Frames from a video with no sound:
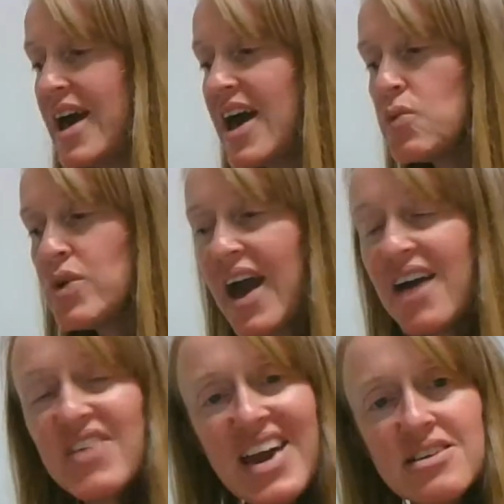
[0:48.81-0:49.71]
and we
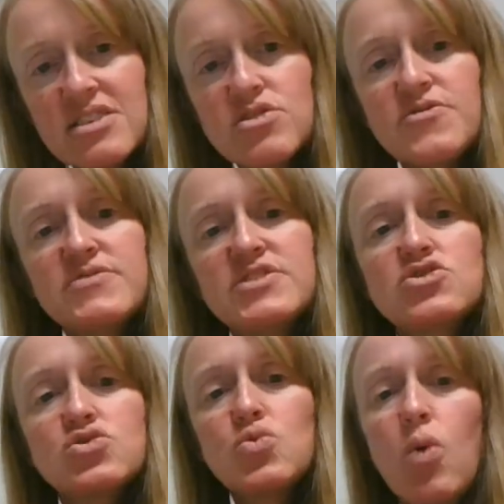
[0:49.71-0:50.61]
have
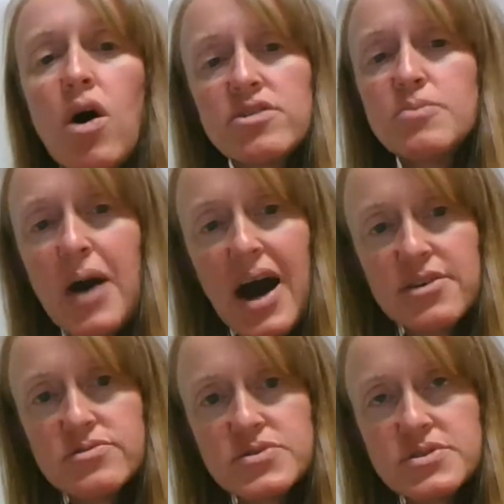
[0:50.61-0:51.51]
852 water
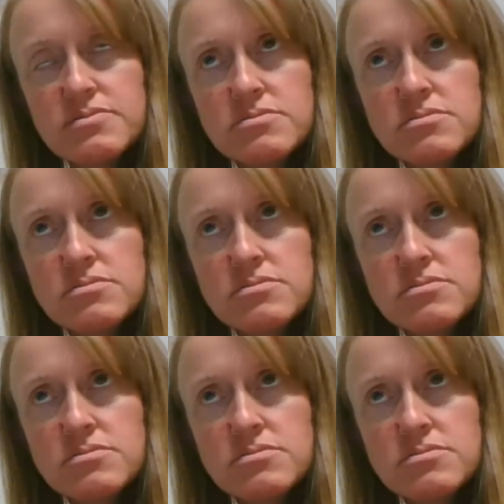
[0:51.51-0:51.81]
bottles.